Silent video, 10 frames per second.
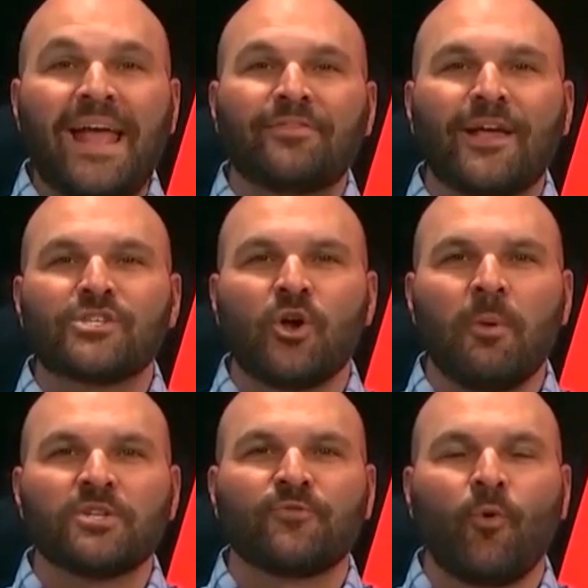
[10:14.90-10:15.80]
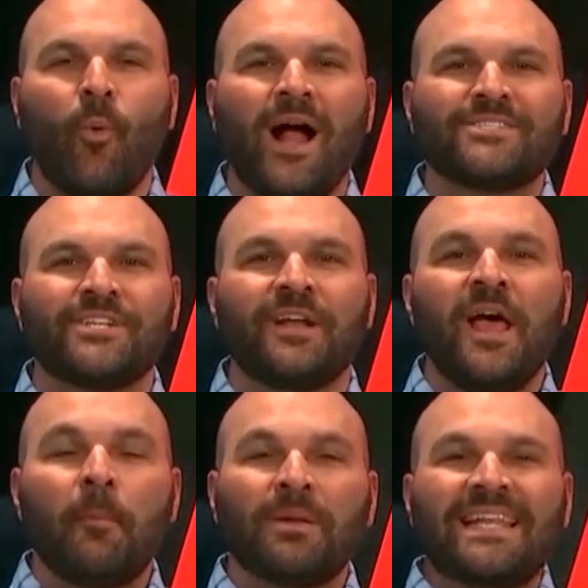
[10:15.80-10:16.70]
Hey, thanks so much for
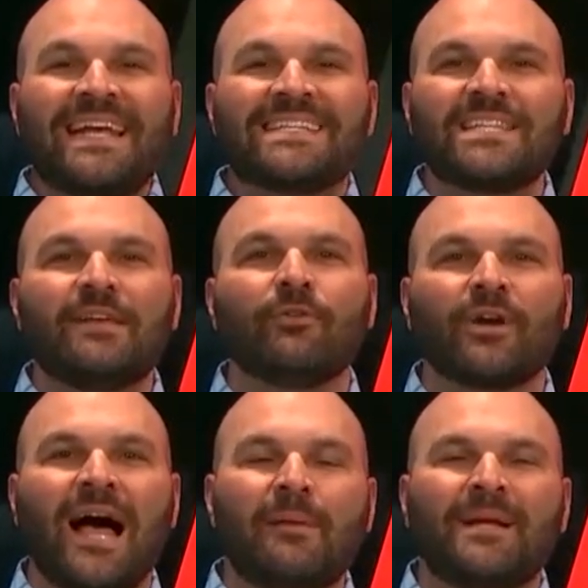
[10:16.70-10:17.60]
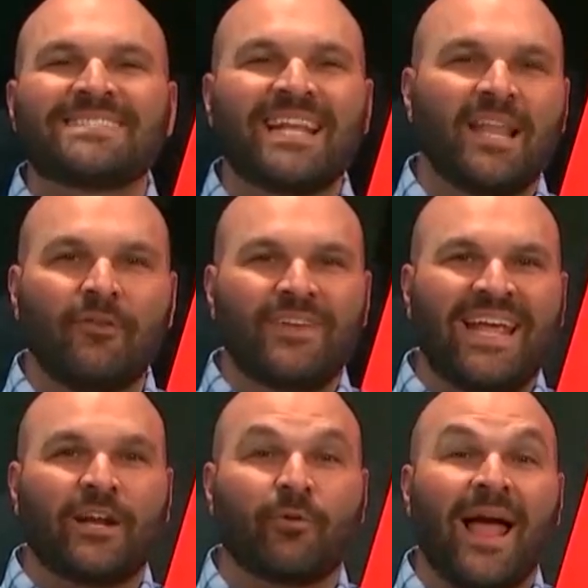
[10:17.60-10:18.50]
watching. Please leave your comments. I love
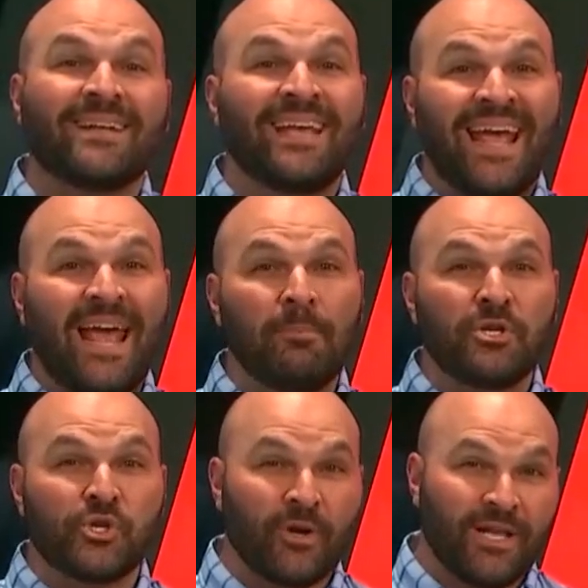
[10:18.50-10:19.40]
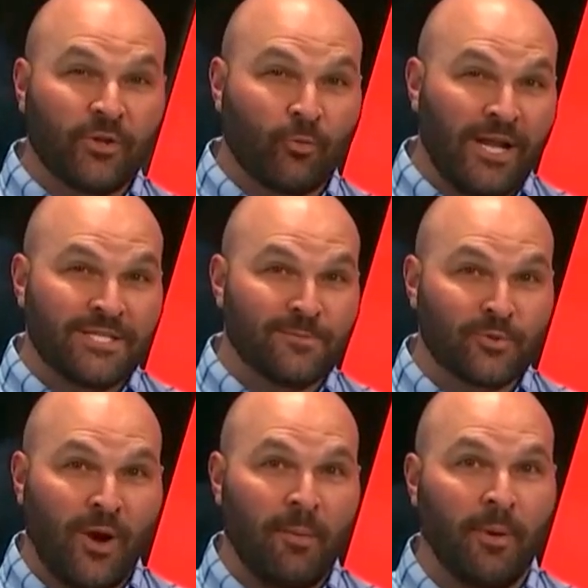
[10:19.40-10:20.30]
to interact. And be sure to hit the red
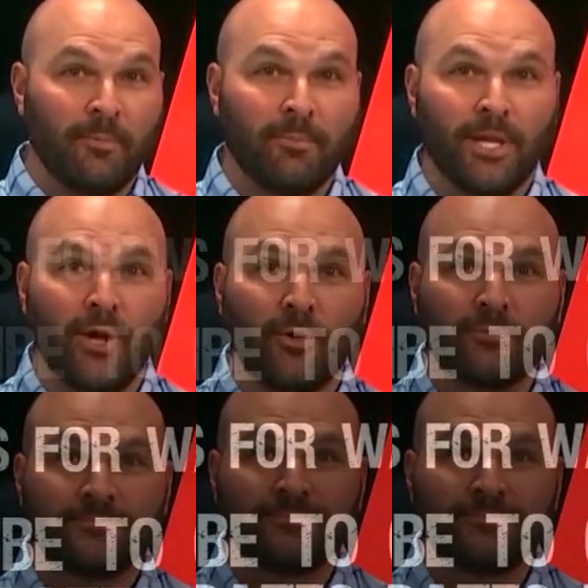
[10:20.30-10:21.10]
subscribe button below.